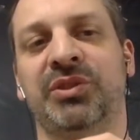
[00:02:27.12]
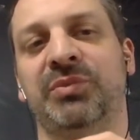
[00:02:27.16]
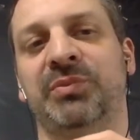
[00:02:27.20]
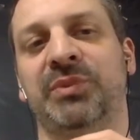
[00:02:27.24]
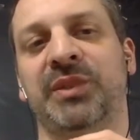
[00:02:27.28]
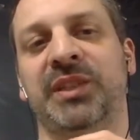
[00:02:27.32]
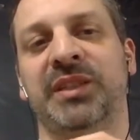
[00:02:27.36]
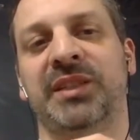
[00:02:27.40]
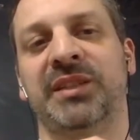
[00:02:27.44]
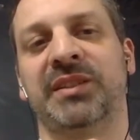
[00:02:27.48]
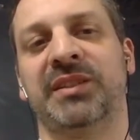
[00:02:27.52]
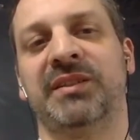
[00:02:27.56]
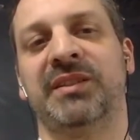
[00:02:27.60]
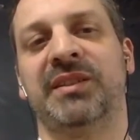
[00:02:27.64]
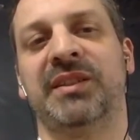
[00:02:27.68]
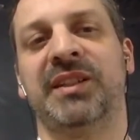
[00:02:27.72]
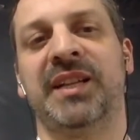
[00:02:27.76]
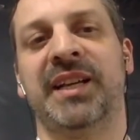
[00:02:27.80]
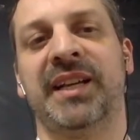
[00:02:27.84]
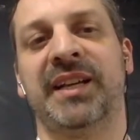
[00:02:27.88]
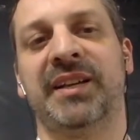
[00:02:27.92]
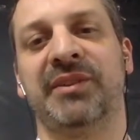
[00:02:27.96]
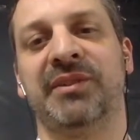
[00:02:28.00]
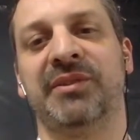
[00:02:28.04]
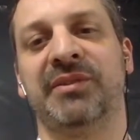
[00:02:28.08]
just with
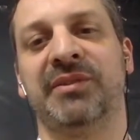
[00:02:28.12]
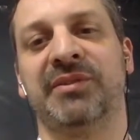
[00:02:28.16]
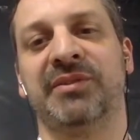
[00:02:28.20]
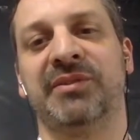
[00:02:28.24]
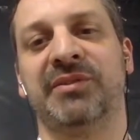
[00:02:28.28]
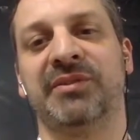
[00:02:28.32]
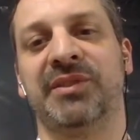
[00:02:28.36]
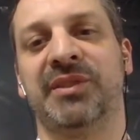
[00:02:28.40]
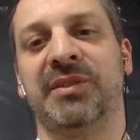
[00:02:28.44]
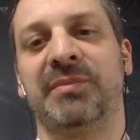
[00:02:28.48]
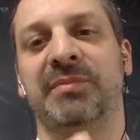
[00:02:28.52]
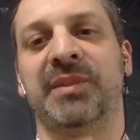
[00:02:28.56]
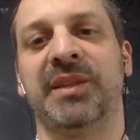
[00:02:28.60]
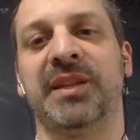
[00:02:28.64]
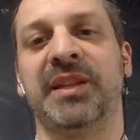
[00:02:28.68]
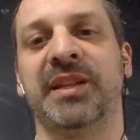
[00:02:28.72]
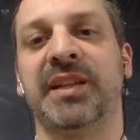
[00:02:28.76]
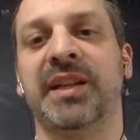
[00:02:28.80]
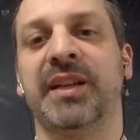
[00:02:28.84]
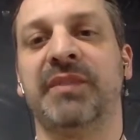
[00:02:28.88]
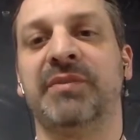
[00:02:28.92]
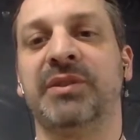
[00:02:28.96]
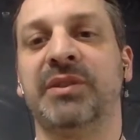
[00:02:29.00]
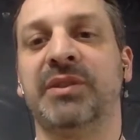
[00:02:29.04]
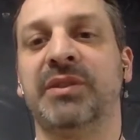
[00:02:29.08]
layers or something
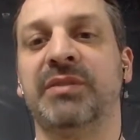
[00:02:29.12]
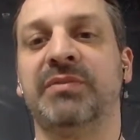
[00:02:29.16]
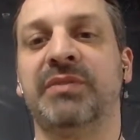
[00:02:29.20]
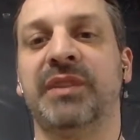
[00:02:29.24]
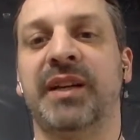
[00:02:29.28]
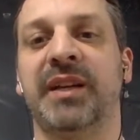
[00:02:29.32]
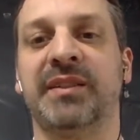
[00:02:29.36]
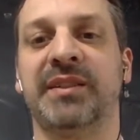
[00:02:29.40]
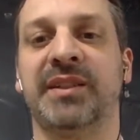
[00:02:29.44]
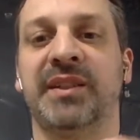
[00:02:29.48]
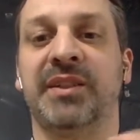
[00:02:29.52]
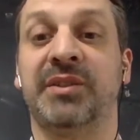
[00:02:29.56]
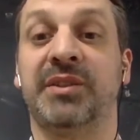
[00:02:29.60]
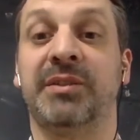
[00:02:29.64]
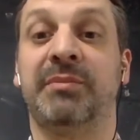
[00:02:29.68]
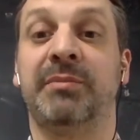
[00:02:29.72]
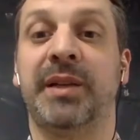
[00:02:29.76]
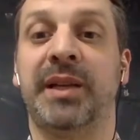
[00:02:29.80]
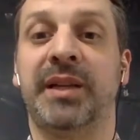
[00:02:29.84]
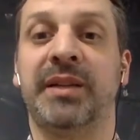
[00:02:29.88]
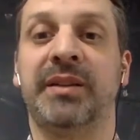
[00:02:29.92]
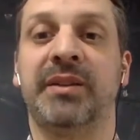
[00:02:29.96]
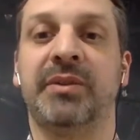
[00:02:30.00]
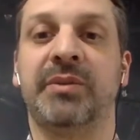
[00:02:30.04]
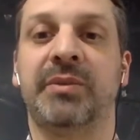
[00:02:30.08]
in After Effects I could
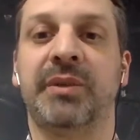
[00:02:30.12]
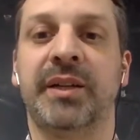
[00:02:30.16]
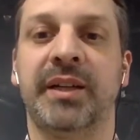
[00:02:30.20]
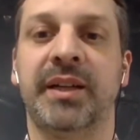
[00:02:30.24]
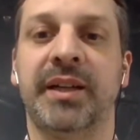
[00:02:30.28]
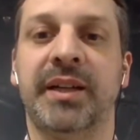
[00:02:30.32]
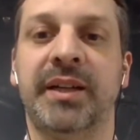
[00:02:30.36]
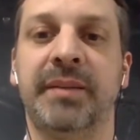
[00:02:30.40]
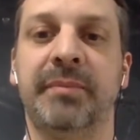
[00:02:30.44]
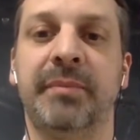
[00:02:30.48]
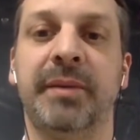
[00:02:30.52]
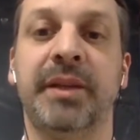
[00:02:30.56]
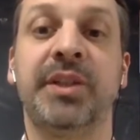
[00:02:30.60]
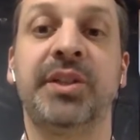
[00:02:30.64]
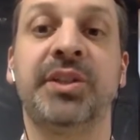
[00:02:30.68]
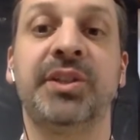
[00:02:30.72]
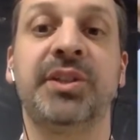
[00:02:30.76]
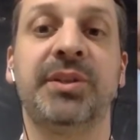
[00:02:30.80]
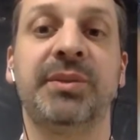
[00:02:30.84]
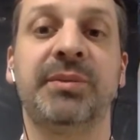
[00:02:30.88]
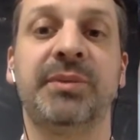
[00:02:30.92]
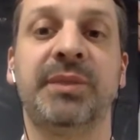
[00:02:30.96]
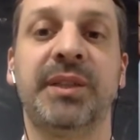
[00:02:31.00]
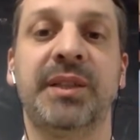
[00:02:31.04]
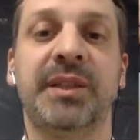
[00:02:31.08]
make a quick
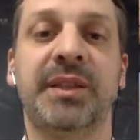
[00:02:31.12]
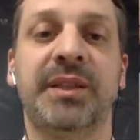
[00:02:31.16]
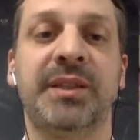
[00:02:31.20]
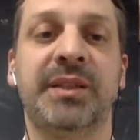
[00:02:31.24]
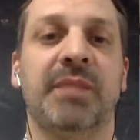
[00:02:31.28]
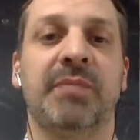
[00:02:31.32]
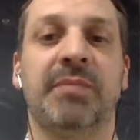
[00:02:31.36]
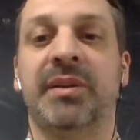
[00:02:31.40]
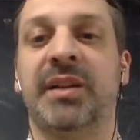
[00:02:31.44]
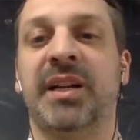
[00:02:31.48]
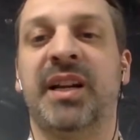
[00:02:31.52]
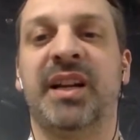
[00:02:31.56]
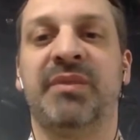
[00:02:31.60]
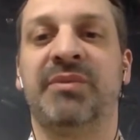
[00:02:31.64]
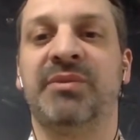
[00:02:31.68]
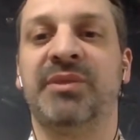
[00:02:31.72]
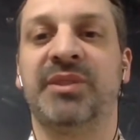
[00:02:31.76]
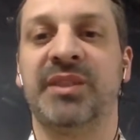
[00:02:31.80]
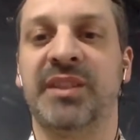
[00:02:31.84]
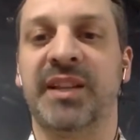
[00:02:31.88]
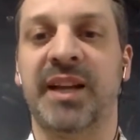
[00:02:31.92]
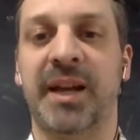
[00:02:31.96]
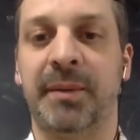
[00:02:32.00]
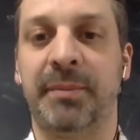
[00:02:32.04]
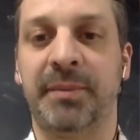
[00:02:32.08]
animation with it, but I
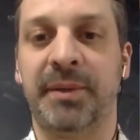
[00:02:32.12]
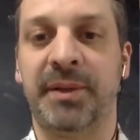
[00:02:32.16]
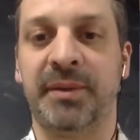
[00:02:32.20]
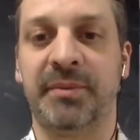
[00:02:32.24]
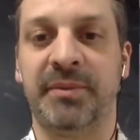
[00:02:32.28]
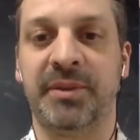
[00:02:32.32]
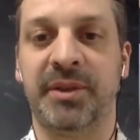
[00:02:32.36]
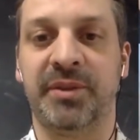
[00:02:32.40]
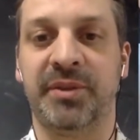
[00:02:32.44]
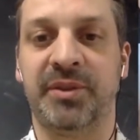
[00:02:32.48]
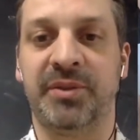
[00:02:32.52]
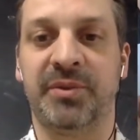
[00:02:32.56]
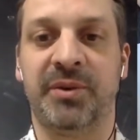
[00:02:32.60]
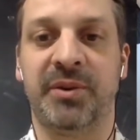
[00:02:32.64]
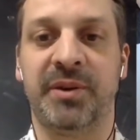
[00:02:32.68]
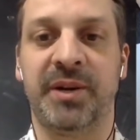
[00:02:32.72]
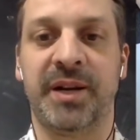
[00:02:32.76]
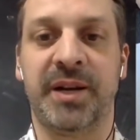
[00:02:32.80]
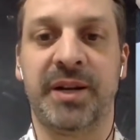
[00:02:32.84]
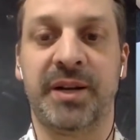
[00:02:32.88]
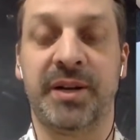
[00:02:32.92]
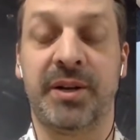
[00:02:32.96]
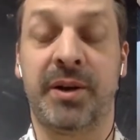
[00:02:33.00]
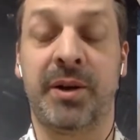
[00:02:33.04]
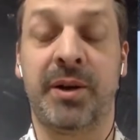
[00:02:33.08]
wasn't happy with the
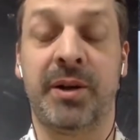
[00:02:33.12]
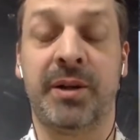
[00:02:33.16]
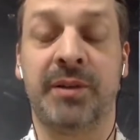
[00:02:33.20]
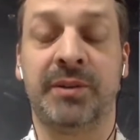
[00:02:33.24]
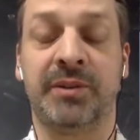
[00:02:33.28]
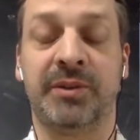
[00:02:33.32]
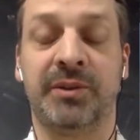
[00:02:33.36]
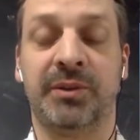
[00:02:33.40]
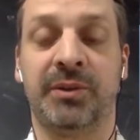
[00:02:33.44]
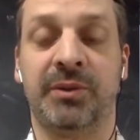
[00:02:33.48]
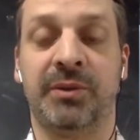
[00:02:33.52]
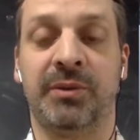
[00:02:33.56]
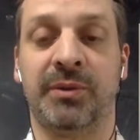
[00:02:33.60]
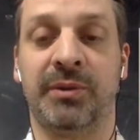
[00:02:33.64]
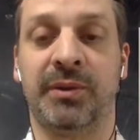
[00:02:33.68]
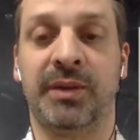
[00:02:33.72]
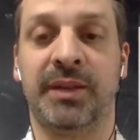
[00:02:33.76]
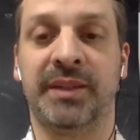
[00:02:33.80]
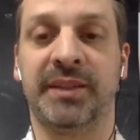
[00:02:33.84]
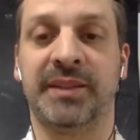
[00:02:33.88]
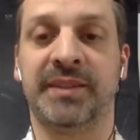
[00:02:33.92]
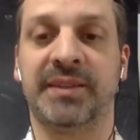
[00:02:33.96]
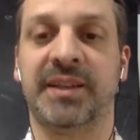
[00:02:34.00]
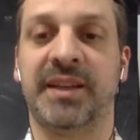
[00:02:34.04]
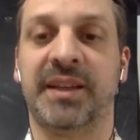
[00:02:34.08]
drawing at all, so
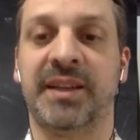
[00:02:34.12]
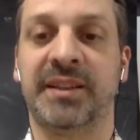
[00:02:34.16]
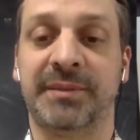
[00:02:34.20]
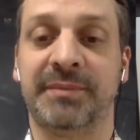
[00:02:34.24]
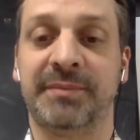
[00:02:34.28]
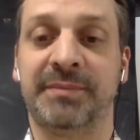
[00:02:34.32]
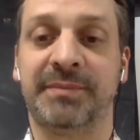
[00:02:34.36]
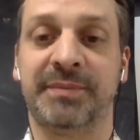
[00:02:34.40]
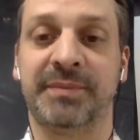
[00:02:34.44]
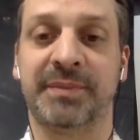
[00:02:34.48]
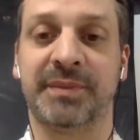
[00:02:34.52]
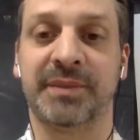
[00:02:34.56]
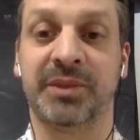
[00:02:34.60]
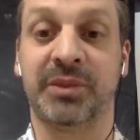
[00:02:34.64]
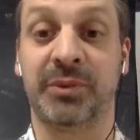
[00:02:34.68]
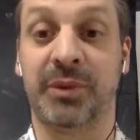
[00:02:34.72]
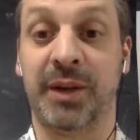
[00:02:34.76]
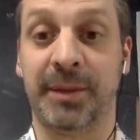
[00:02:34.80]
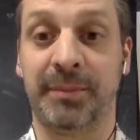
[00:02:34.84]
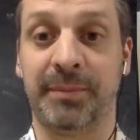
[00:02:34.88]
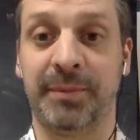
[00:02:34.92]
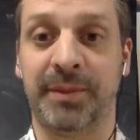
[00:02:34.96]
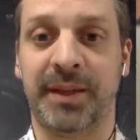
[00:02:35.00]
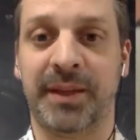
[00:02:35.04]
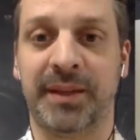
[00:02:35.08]
I decided to
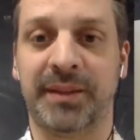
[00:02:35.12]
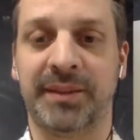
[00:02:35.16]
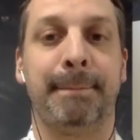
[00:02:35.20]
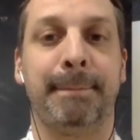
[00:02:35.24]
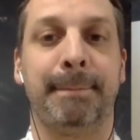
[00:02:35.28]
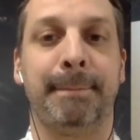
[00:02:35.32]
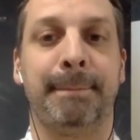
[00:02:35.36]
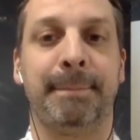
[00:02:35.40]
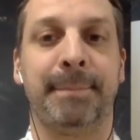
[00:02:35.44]
scrap that.